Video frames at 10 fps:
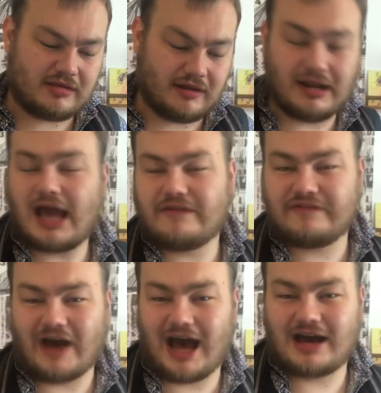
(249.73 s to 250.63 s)

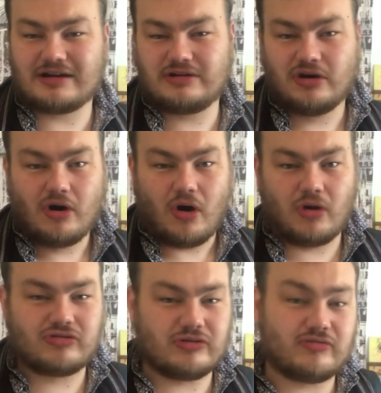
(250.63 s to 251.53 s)
life and
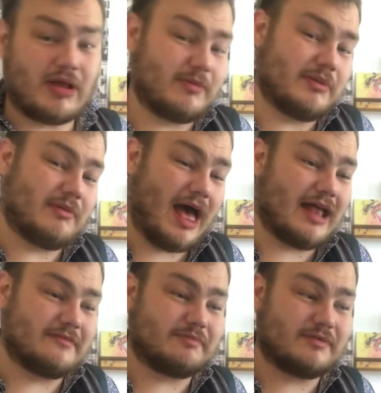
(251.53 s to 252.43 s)
also as well
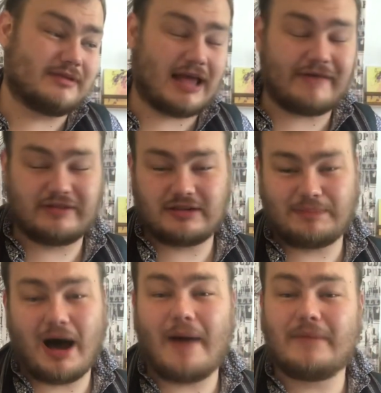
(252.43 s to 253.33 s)
help have the
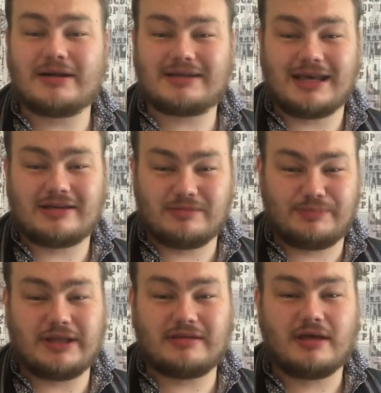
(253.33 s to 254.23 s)
department take
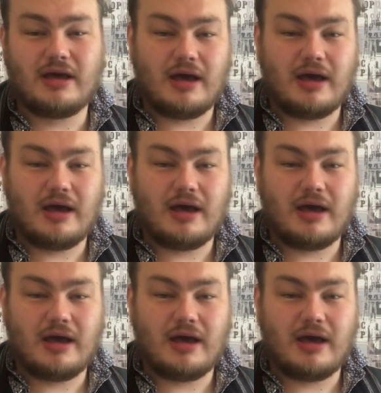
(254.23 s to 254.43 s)
complete